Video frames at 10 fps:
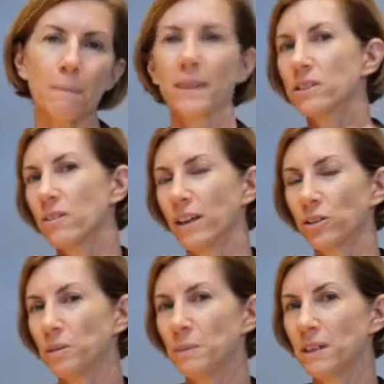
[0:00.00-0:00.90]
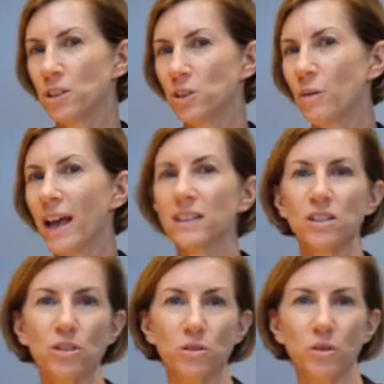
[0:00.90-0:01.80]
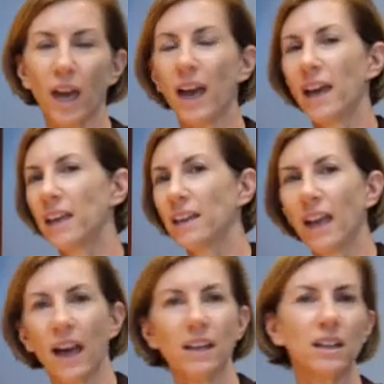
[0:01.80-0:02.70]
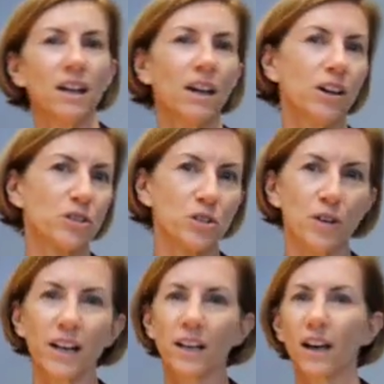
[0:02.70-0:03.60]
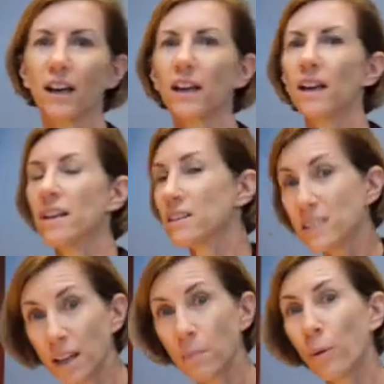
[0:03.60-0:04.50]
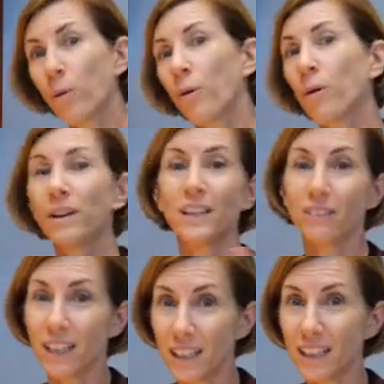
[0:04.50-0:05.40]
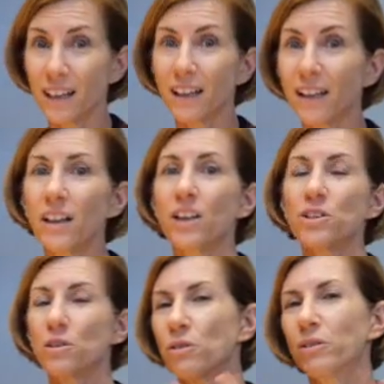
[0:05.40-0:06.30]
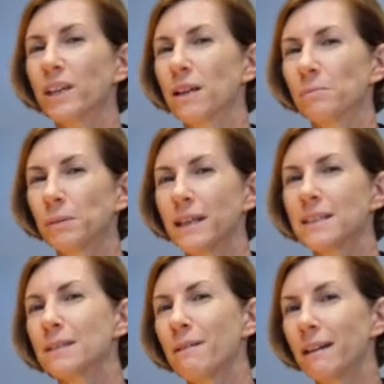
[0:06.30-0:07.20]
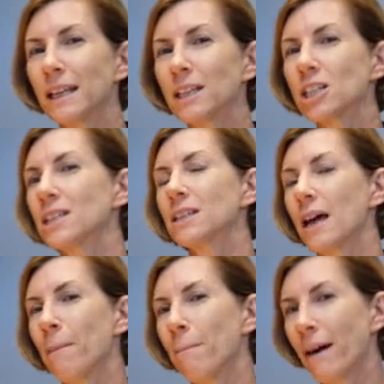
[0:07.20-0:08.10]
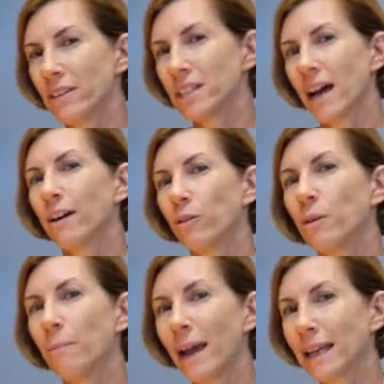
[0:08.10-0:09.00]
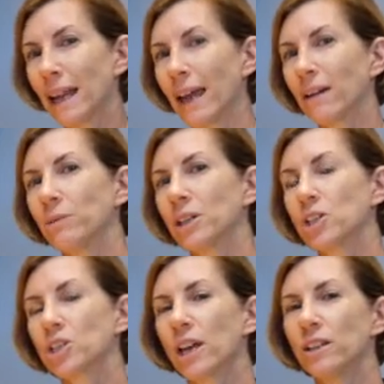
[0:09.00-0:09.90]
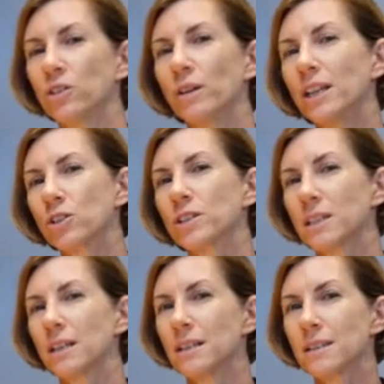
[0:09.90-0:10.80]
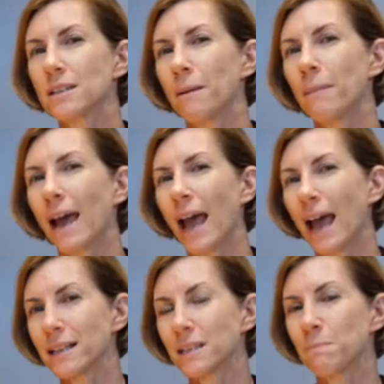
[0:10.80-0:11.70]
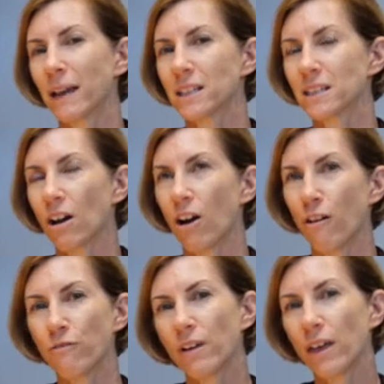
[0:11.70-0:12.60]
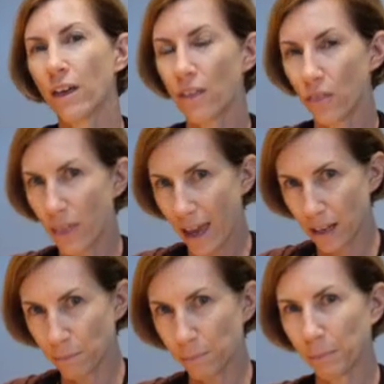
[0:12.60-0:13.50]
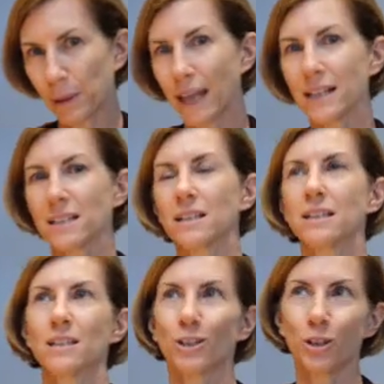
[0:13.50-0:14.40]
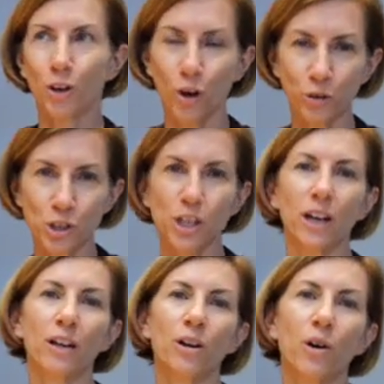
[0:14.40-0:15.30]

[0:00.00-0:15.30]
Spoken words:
So that could be the US, the UK, Canada, Australia, Singapore, even India. So you're looking at places where English is a mother tongue or a main language, and you're interested in some aspect of that place's culture